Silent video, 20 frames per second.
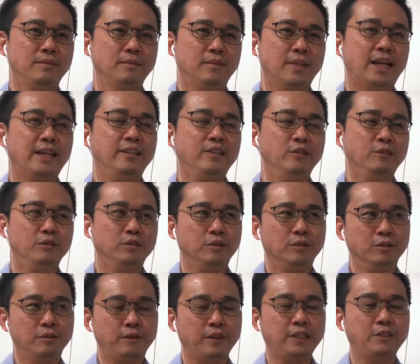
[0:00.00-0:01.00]
Like
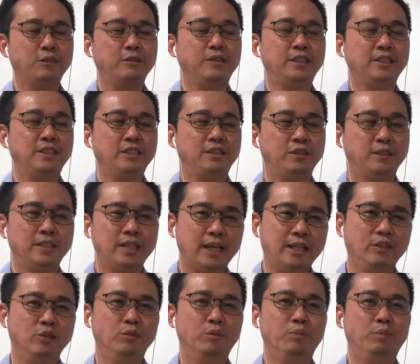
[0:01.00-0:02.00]
you face with a situation
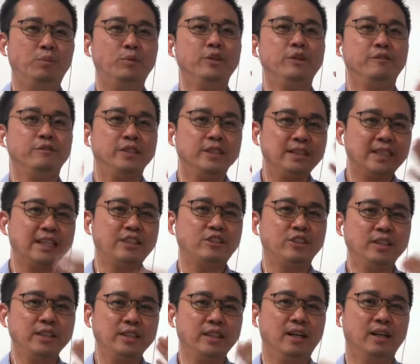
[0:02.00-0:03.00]
and you breathe. It's
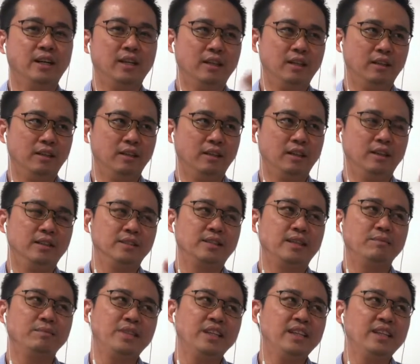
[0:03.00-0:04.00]
actually
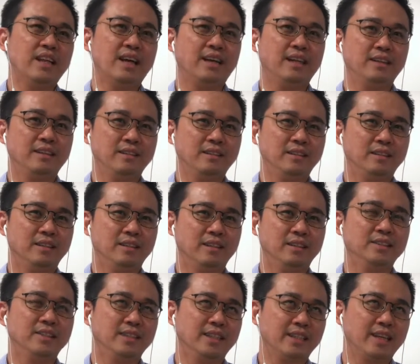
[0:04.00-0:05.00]
something like
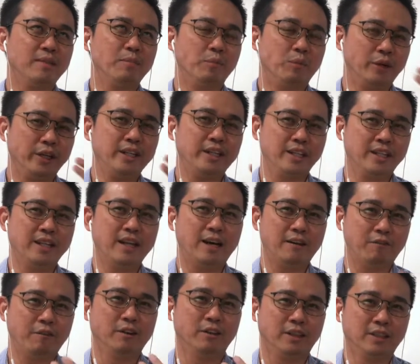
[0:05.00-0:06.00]
a circuit breaker
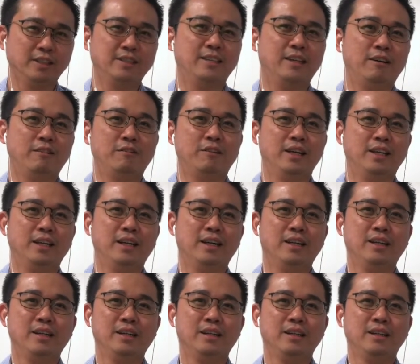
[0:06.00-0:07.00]
for yourself.
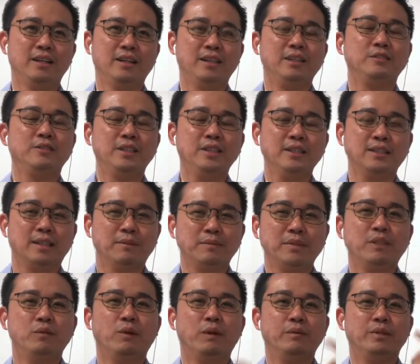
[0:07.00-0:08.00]
It's really
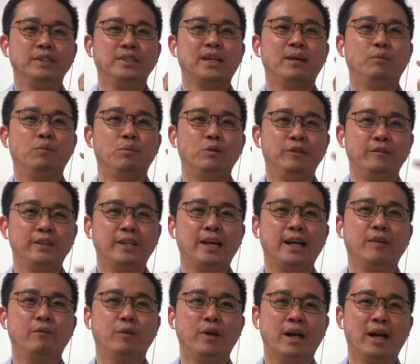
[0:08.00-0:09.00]
something where we start breathing
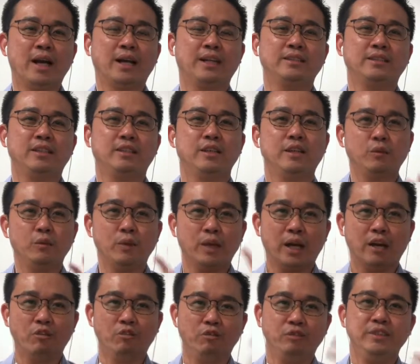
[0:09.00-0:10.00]
and we are exhaling, we
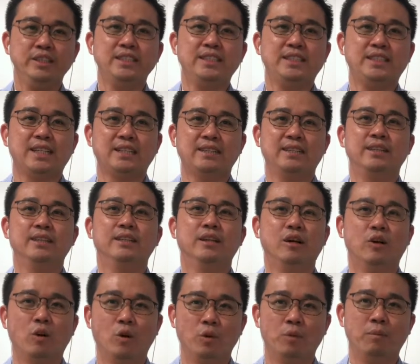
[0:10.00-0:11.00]
are resetting the
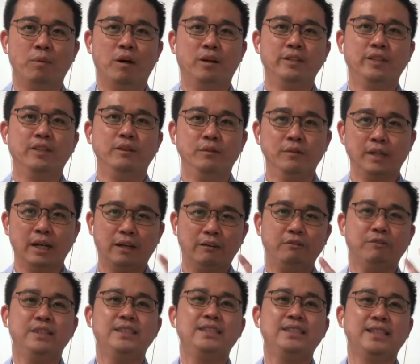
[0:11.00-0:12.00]
whole body, we are
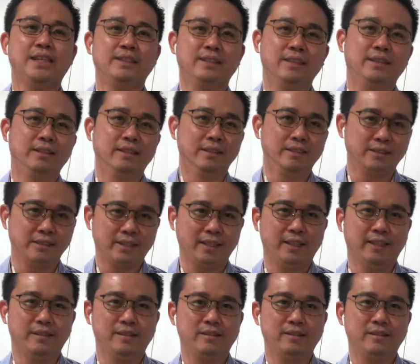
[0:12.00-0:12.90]
resetting the state.